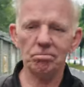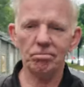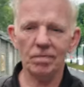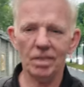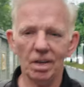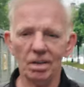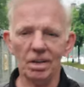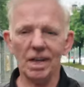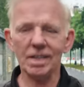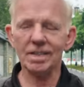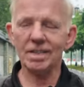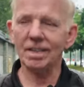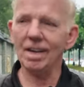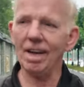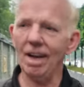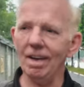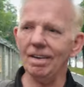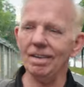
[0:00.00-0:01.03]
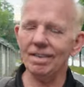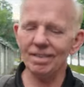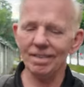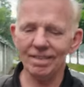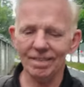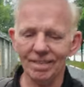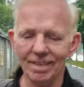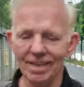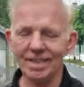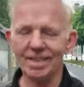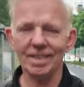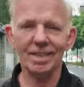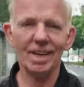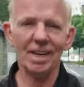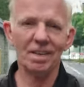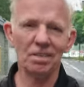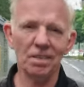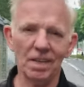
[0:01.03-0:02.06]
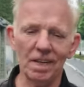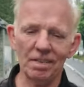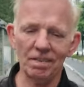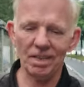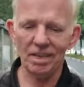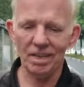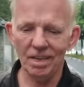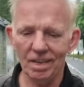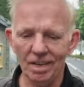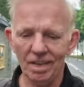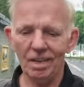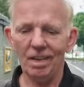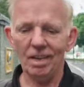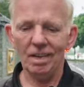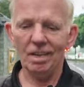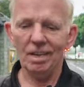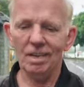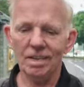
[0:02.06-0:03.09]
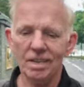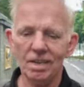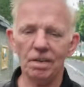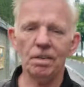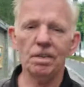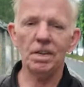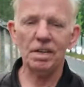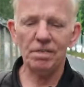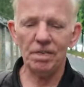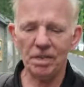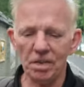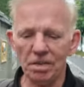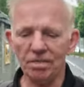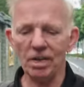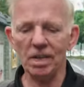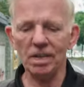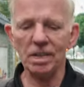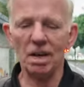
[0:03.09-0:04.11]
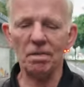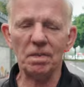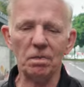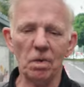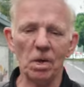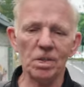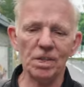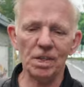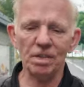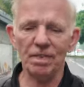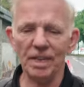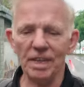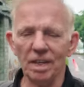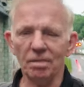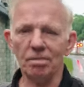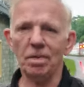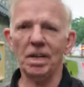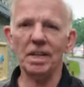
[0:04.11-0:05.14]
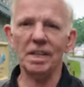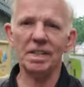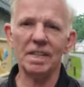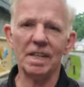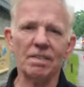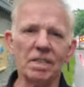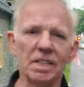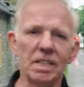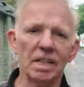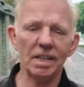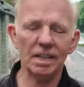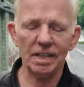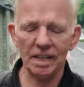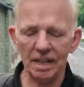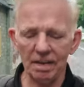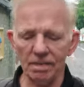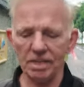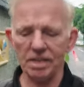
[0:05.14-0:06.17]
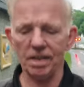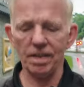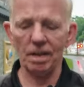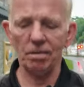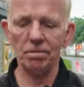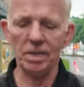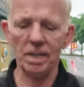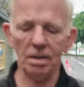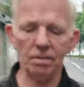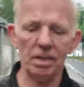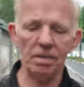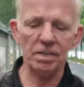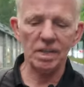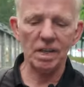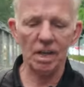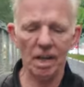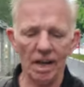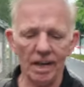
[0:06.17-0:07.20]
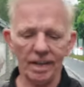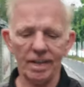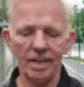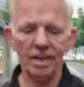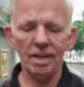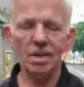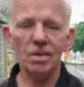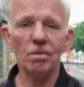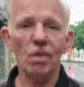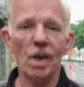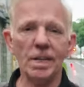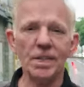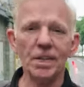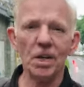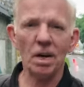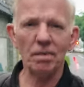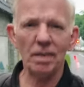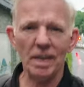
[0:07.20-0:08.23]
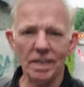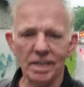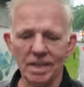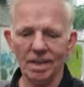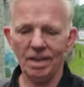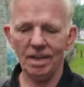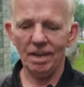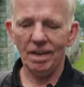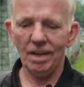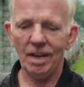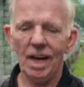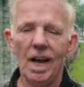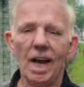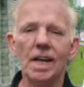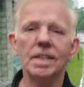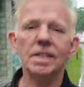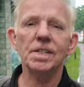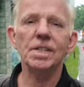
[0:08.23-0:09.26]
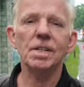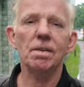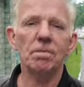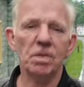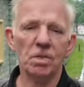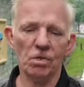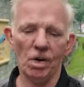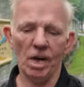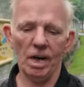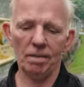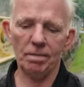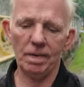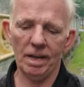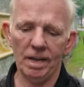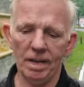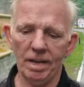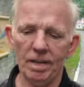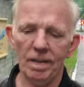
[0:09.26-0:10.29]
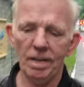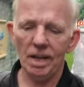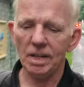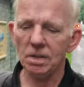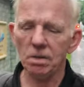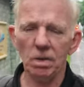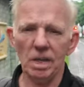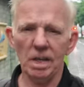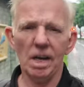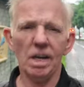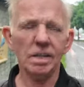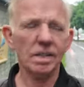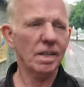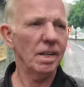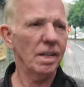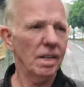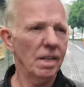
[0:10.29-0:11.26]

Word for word: No, less than that, less than that, whatever. So if you do find time to watch this video, please give us, give us a thumbs up, give us a like, write a comment and subscribe. That's all I ask.